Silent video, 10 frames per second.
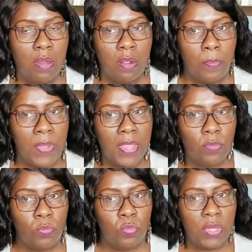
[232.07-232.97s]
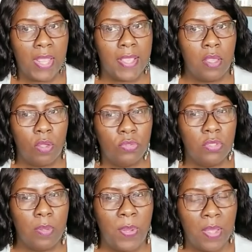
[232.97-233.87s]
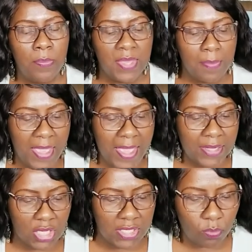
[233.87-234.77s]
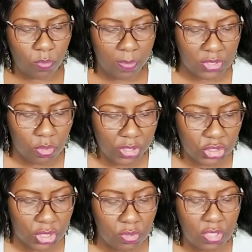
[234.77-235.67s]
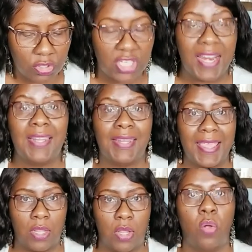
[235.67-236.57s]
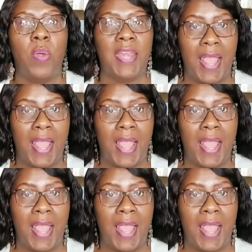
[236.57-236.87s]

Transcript: But would I go to the pumpkin patch? Is what was the question? Did I like going?